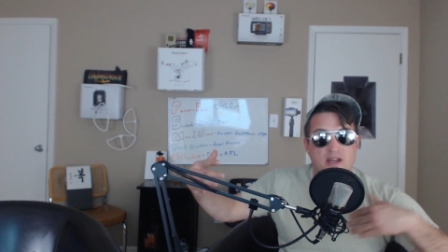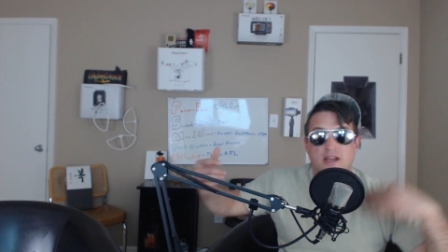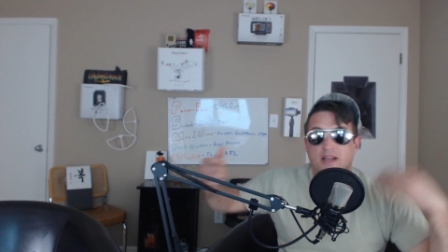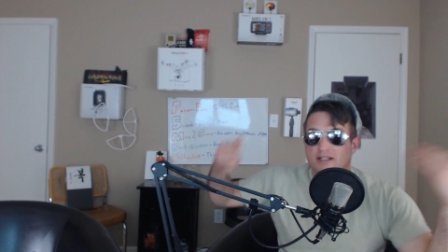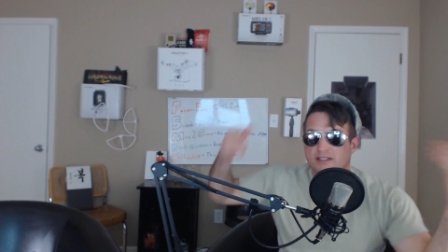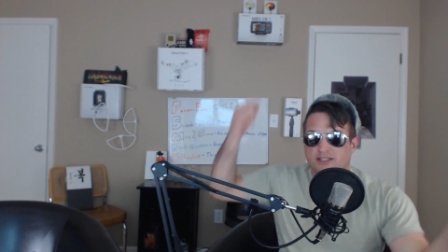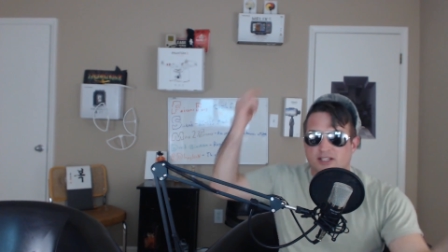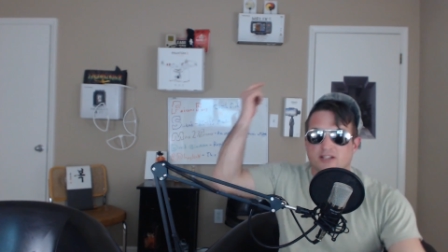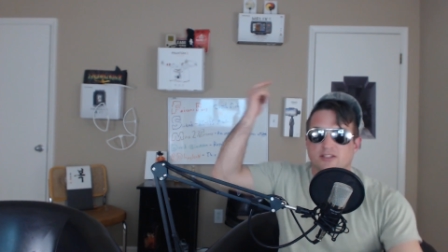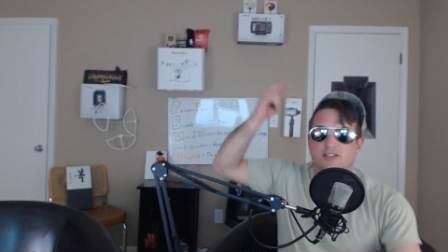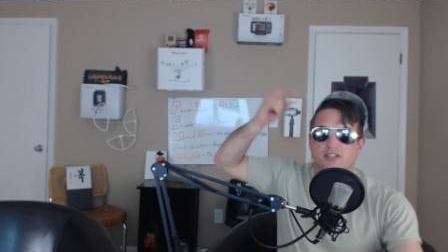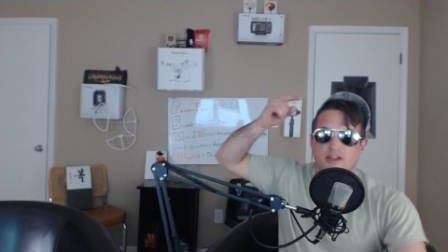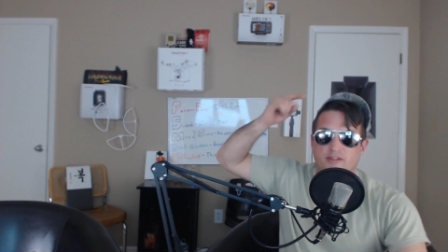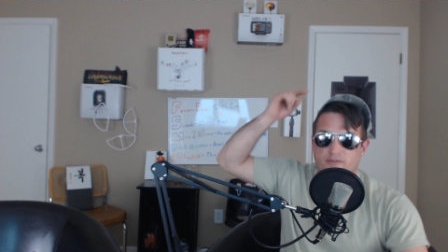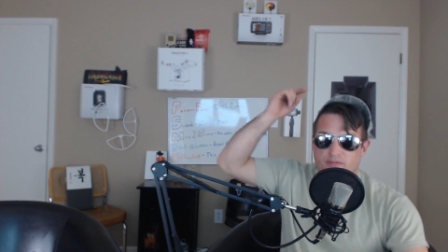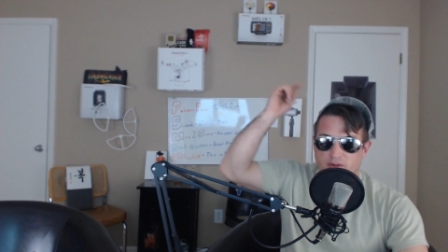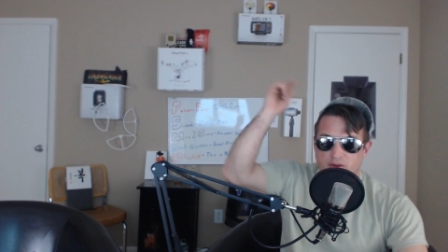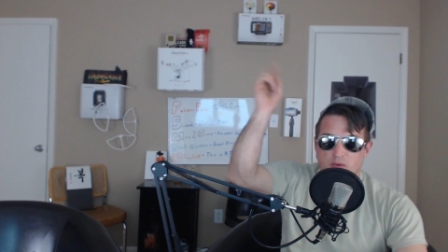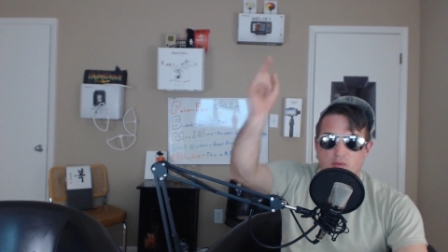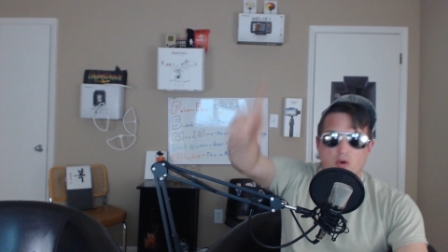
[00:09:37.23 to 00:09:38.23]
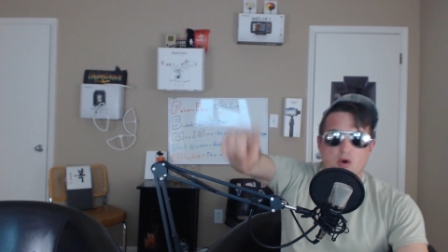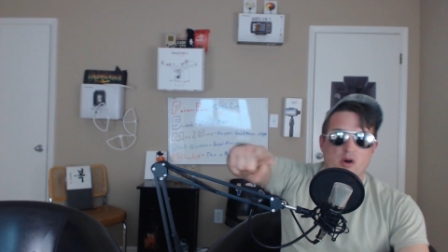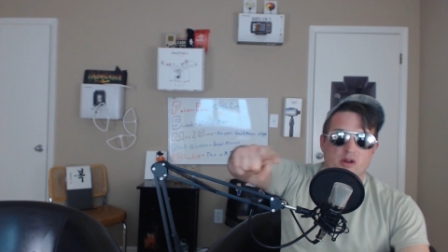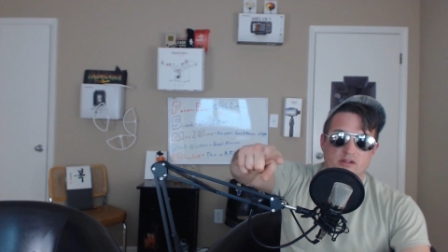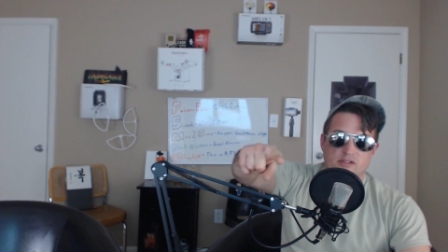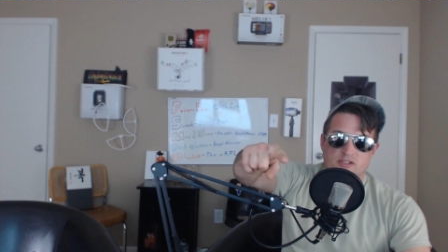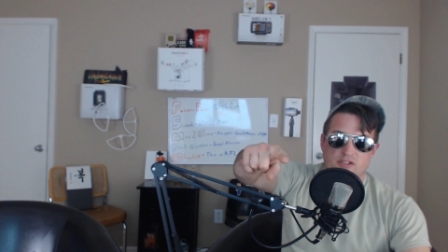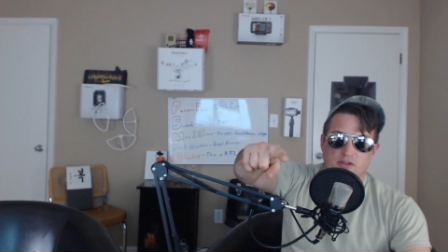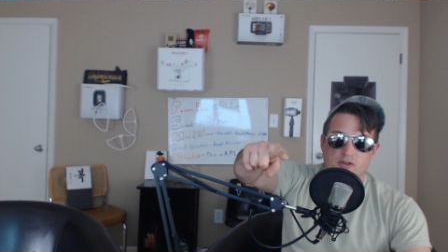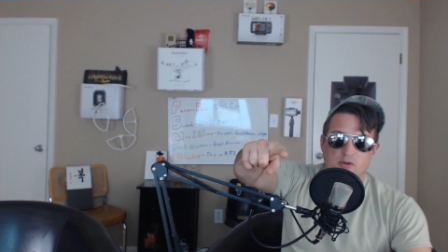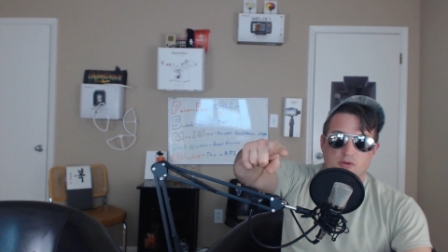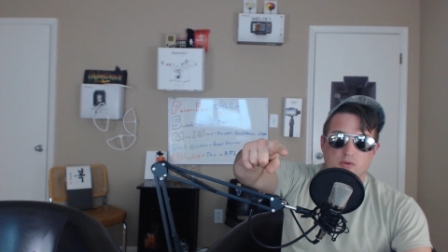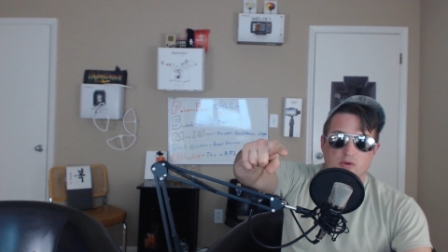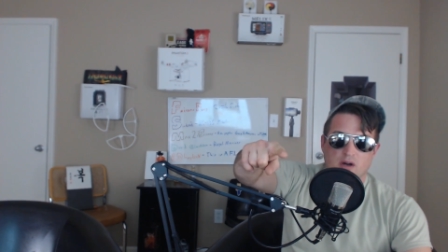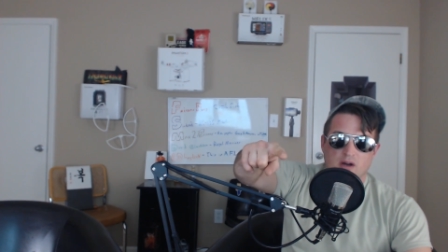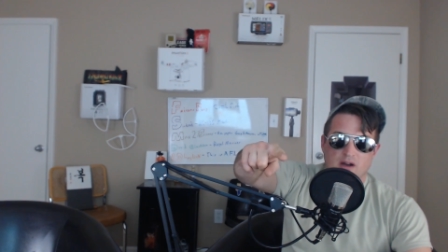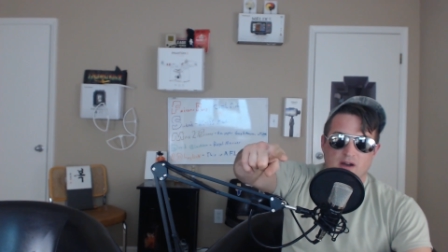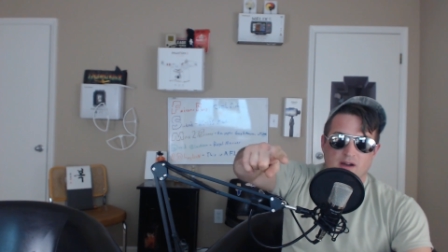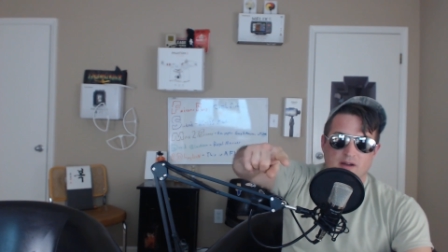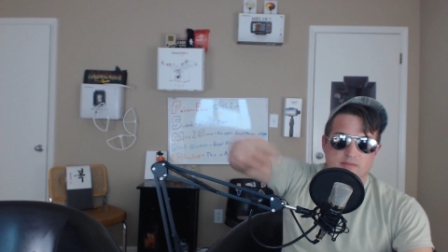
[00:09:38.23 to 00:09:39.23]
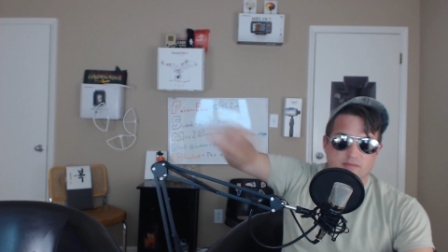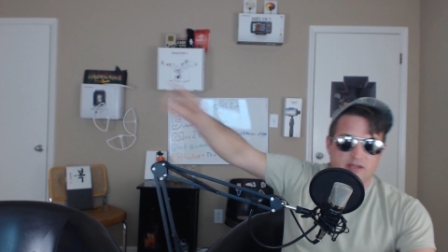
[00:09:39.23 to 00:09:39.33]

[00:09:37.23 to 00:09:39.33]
seriously, if you want to uh,